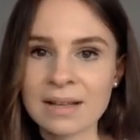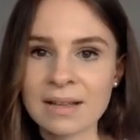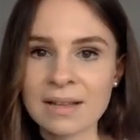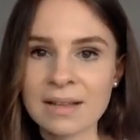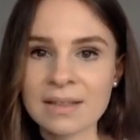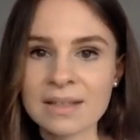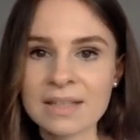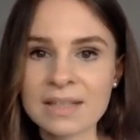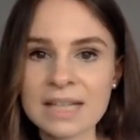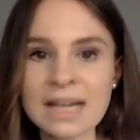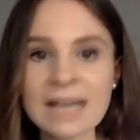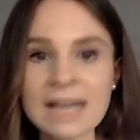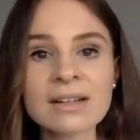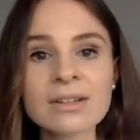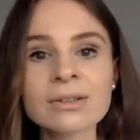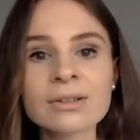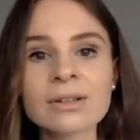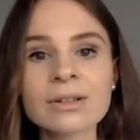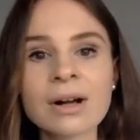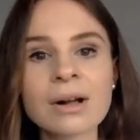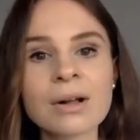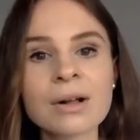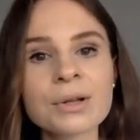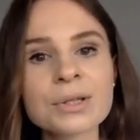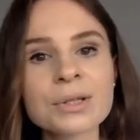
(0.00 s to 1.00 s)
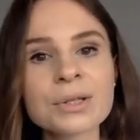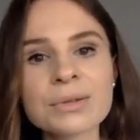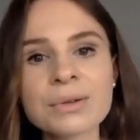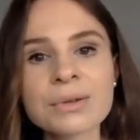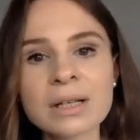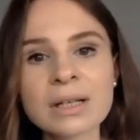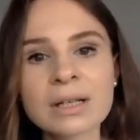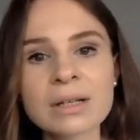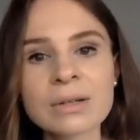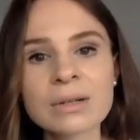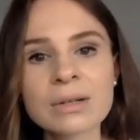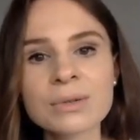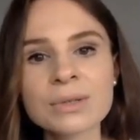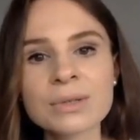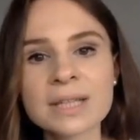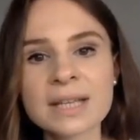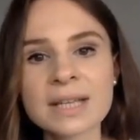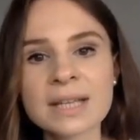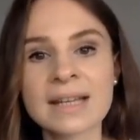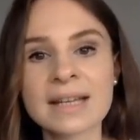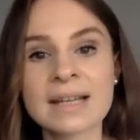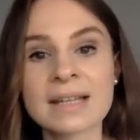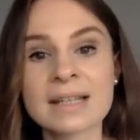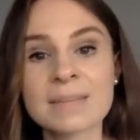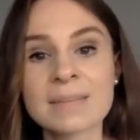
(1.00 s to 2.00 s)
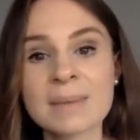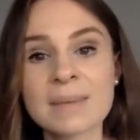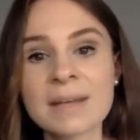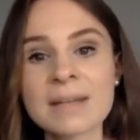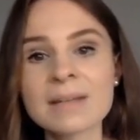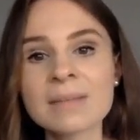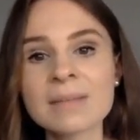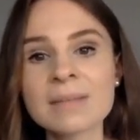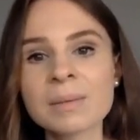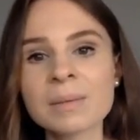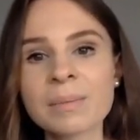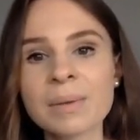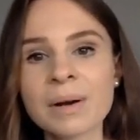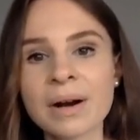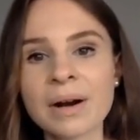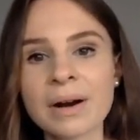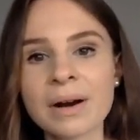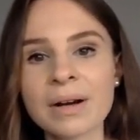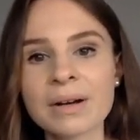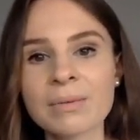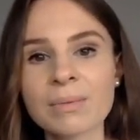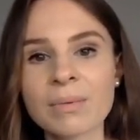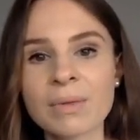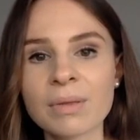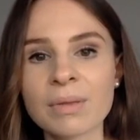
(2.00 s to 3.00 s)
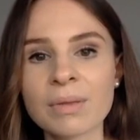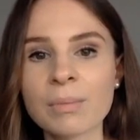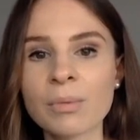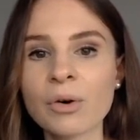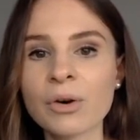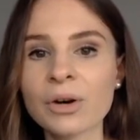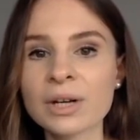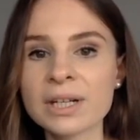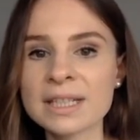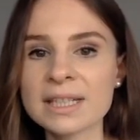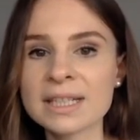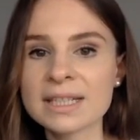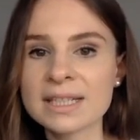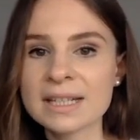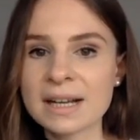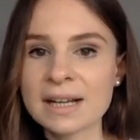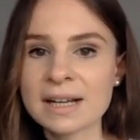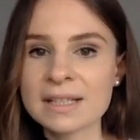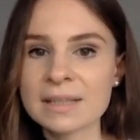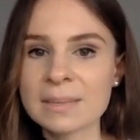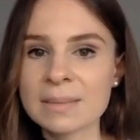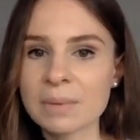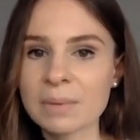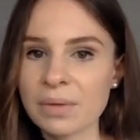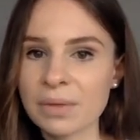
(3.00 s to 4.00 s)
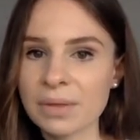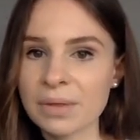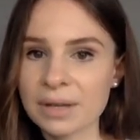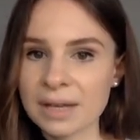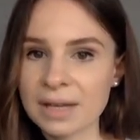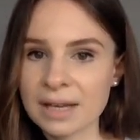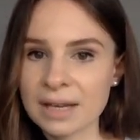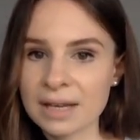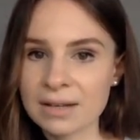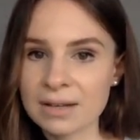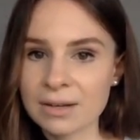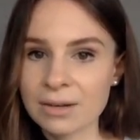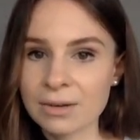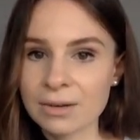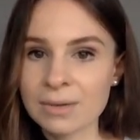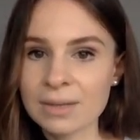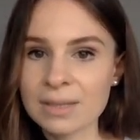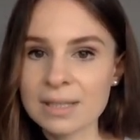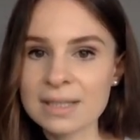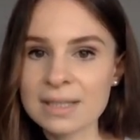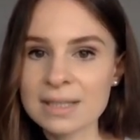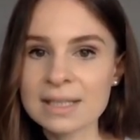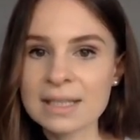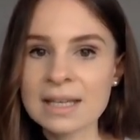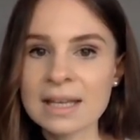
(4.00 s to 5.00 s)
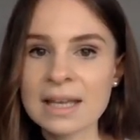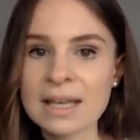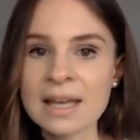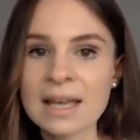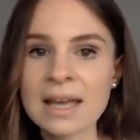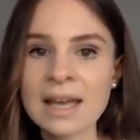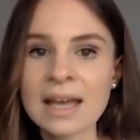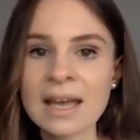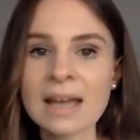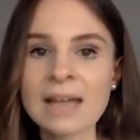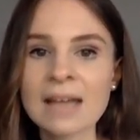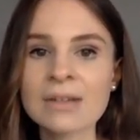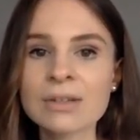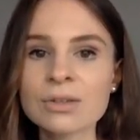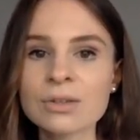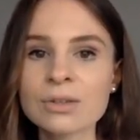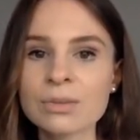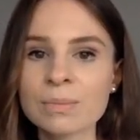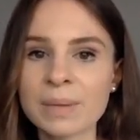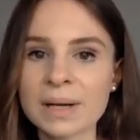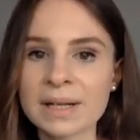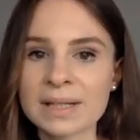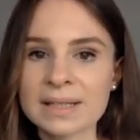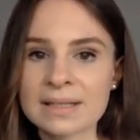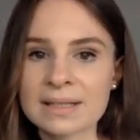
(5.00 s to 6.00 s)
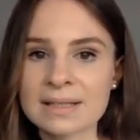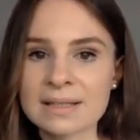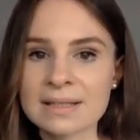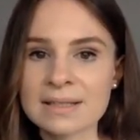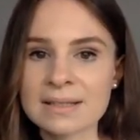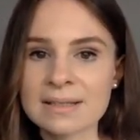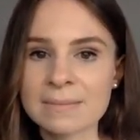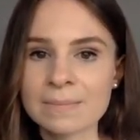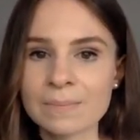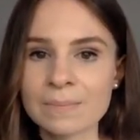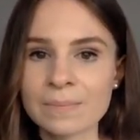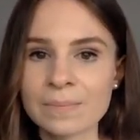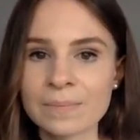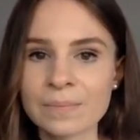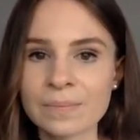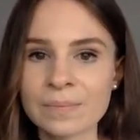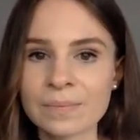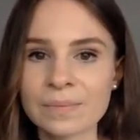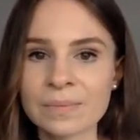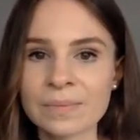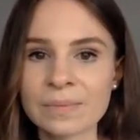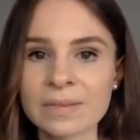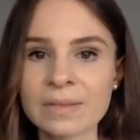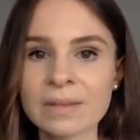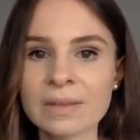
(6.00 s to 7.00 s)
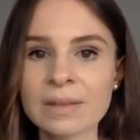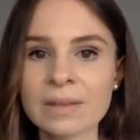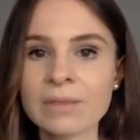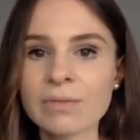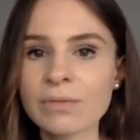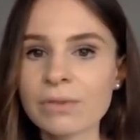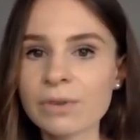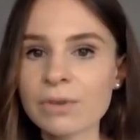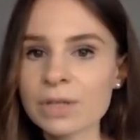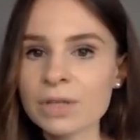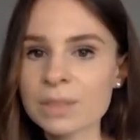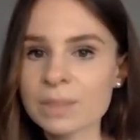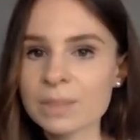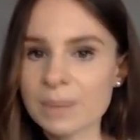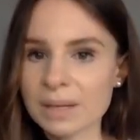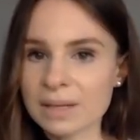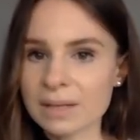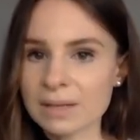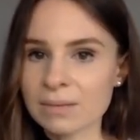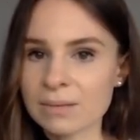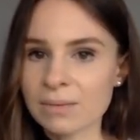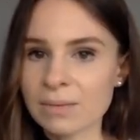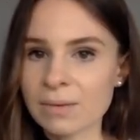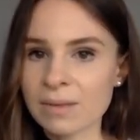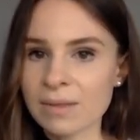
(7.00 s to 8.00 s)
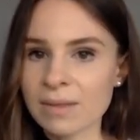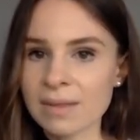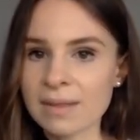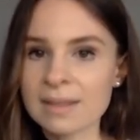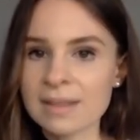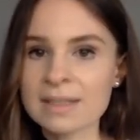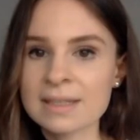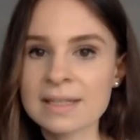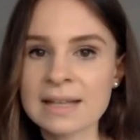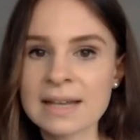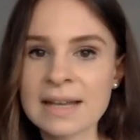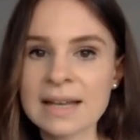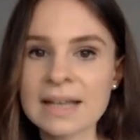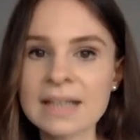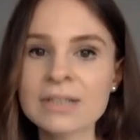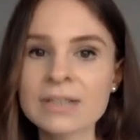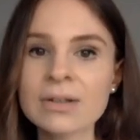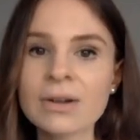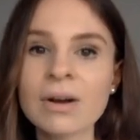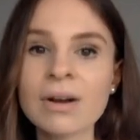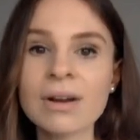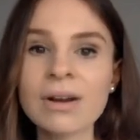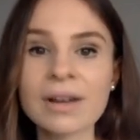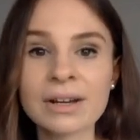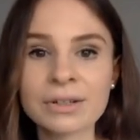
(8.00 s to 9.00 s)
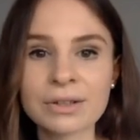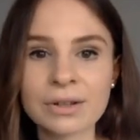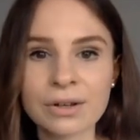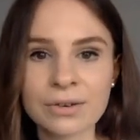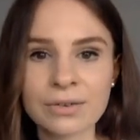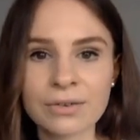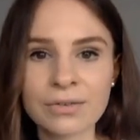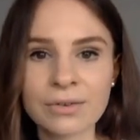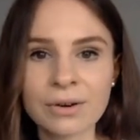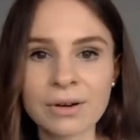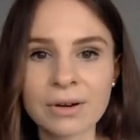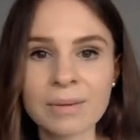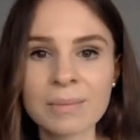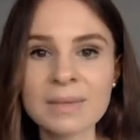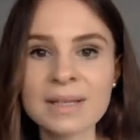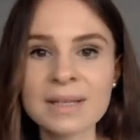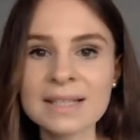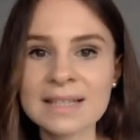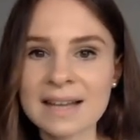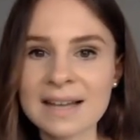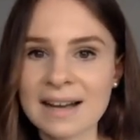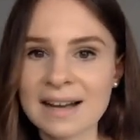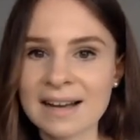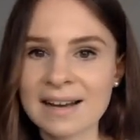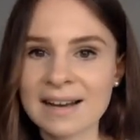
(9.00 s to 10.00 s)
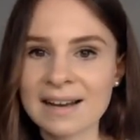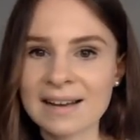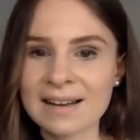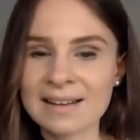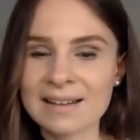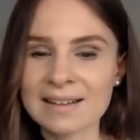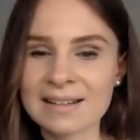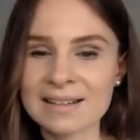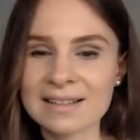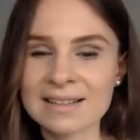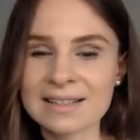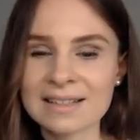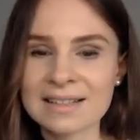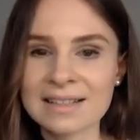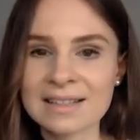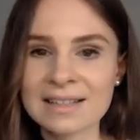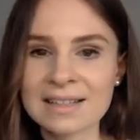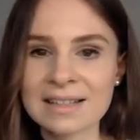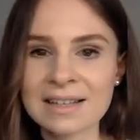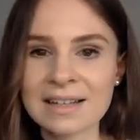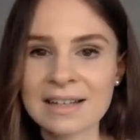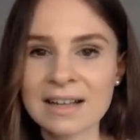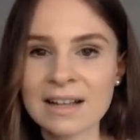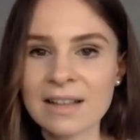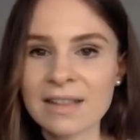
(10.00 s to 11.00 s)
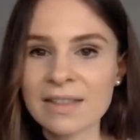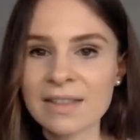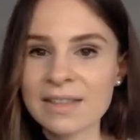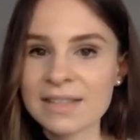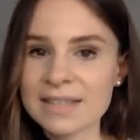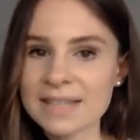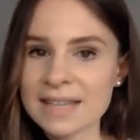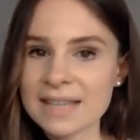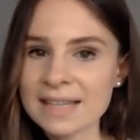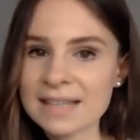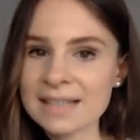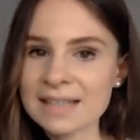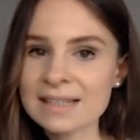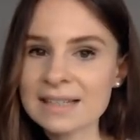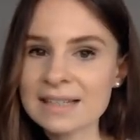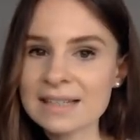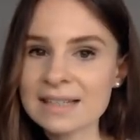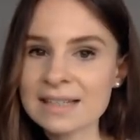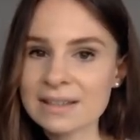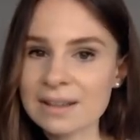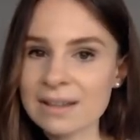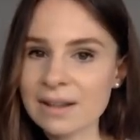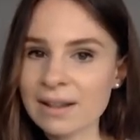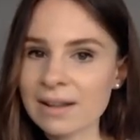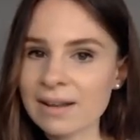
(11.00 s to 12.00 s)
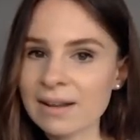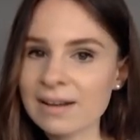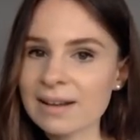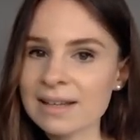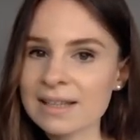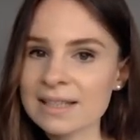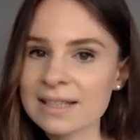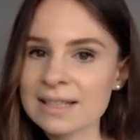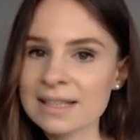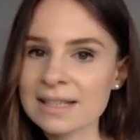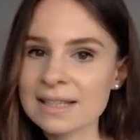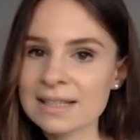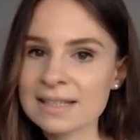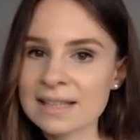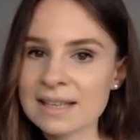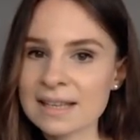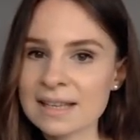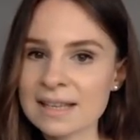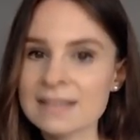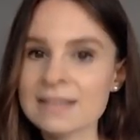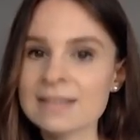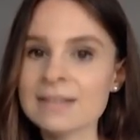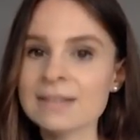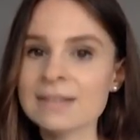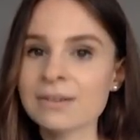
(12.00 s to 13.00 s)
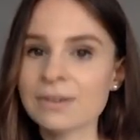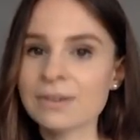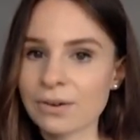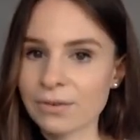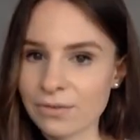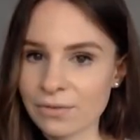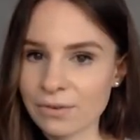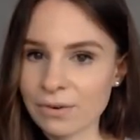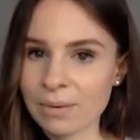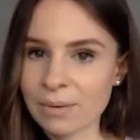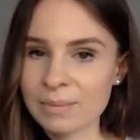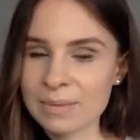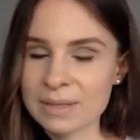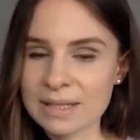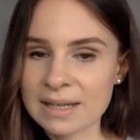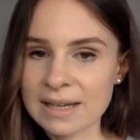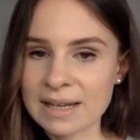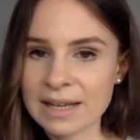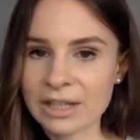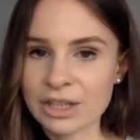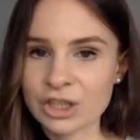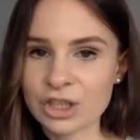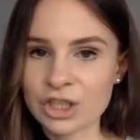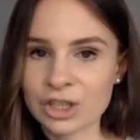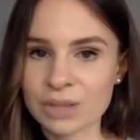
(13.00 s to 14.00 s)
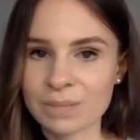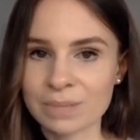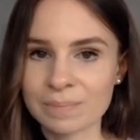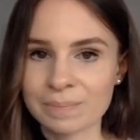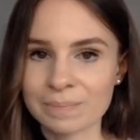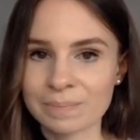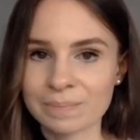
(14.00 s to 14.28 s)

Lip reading: The dialog also includes an expandable part with more details about the categories and 2 buttons. The first button with Select All and Confirm is highlighted. The second is colorless and says Confirm Selection.